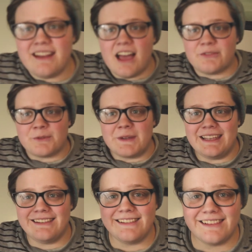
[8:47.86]
Not for
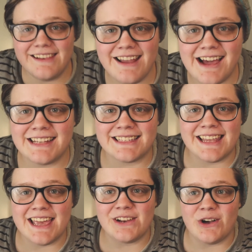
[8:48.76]
me. Not
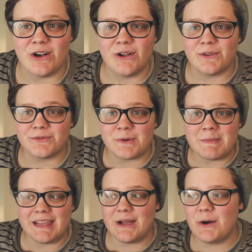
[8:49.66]
at all for
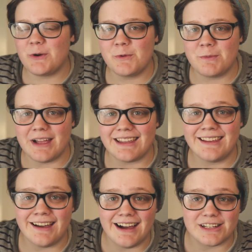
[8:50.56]
me. Oh my
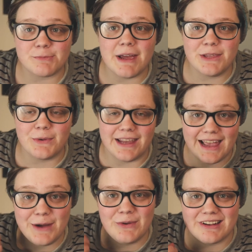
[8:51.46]
gosh. By the way,
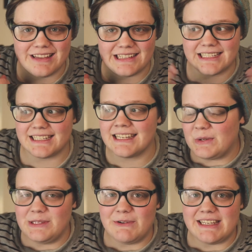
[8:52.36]
I wear glasses. The
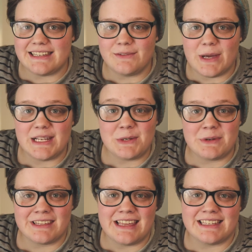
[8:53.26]
only reason why I don't
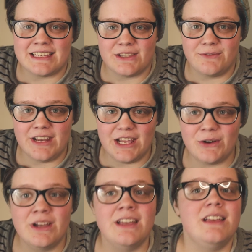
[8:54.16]
wear the glasses in the
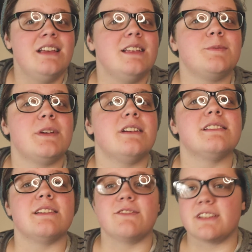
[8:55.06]
video is
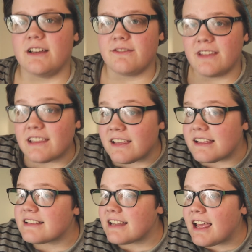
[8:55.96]
because of stuff like
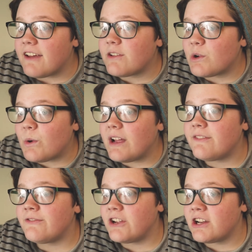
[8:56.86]
this. I haven't quite
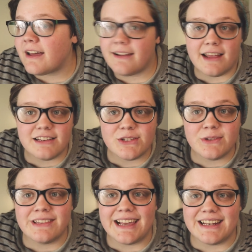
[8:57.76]
figured out how to do
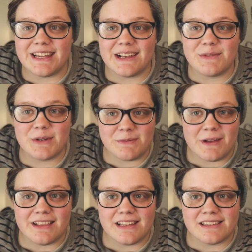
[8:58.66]
the lighting with
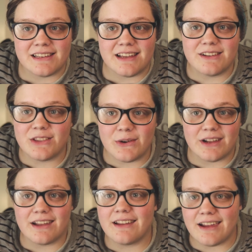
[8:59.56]
my glasses on, though I
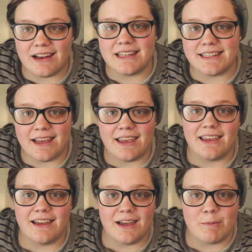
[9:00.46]
gotta say,
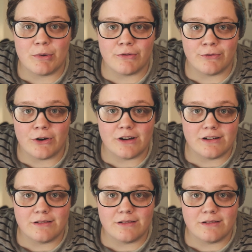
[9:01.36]
I prefer